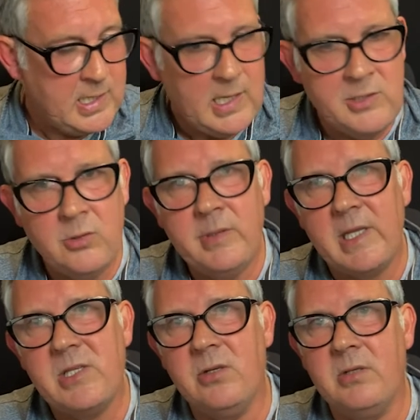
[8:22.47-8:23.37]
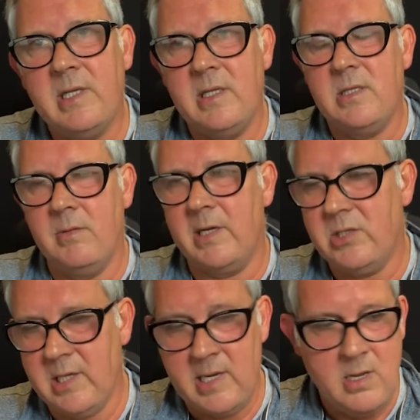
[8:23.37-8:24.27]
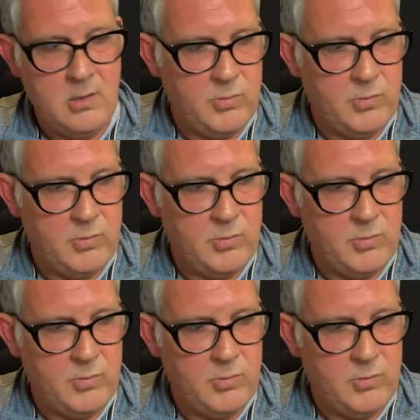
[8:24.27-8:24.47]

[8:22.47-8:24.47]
And don't get sucked into actually